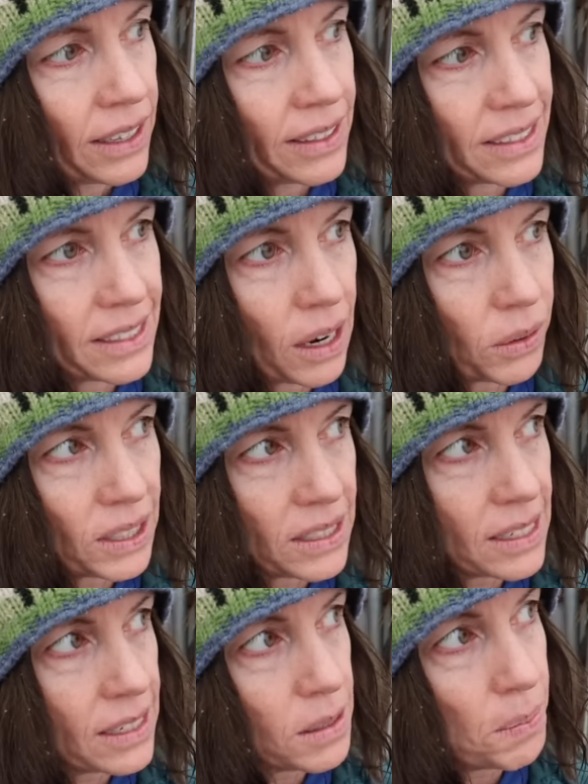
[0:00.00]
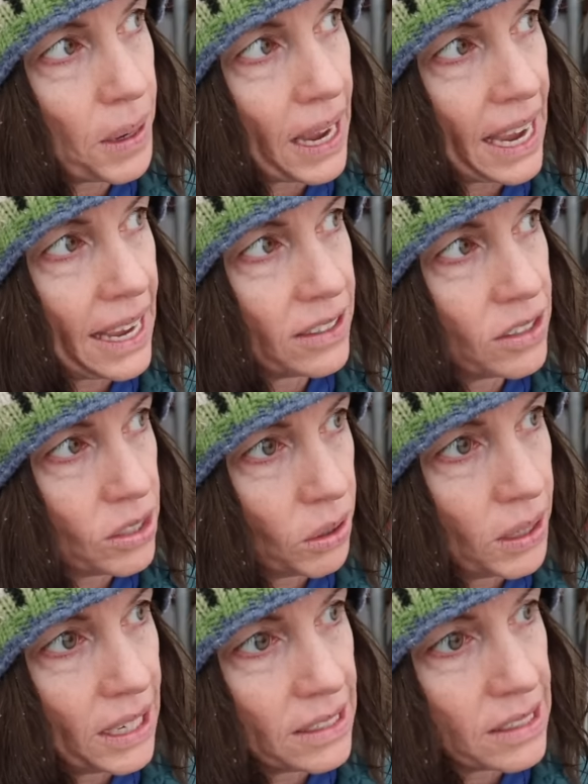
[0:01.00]
The south isn't as bad,
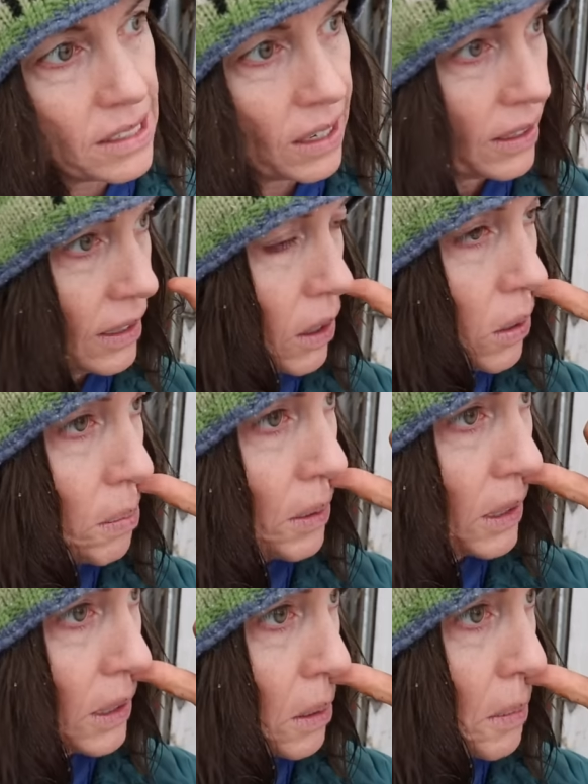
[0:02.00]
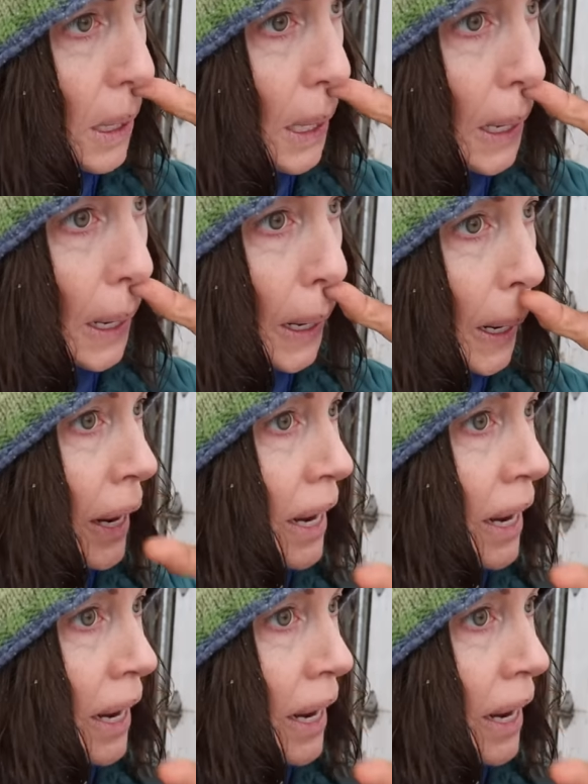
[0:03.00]
so it's starting to open a little bit here.